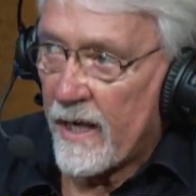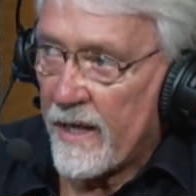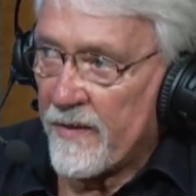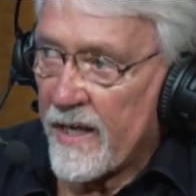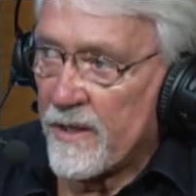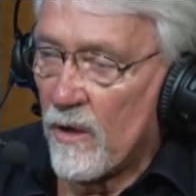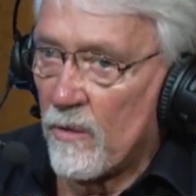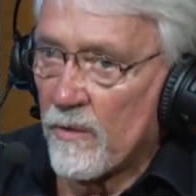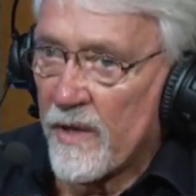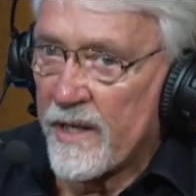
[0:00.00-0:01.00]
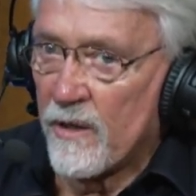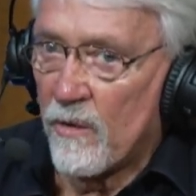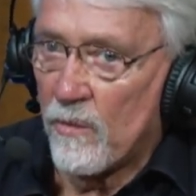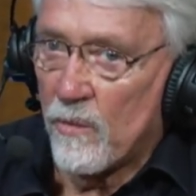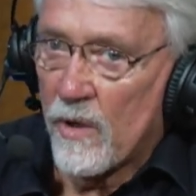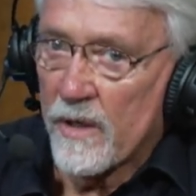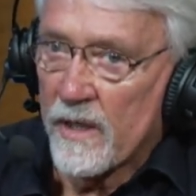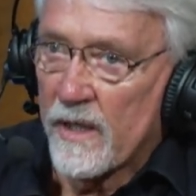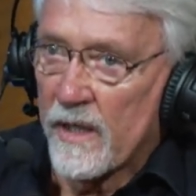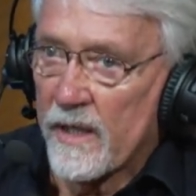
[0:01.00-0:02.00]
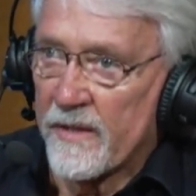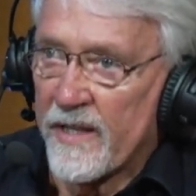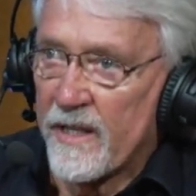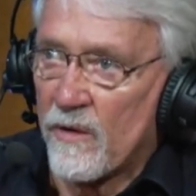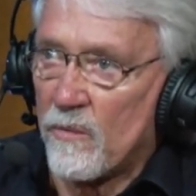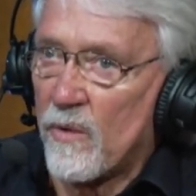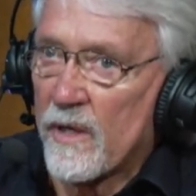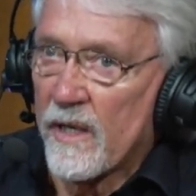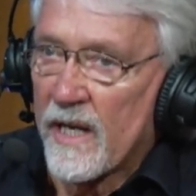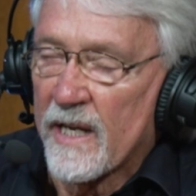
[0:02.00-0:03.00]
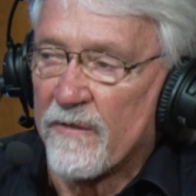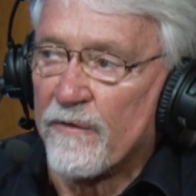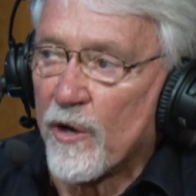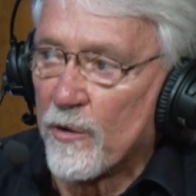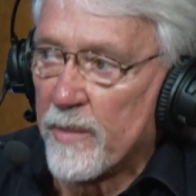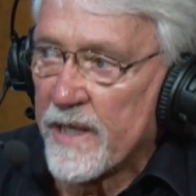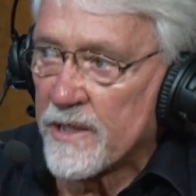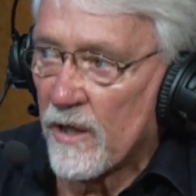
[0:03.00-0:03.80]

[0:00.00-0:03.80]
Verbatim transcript: and they don't they don't want a they don't want a lot of verbiage.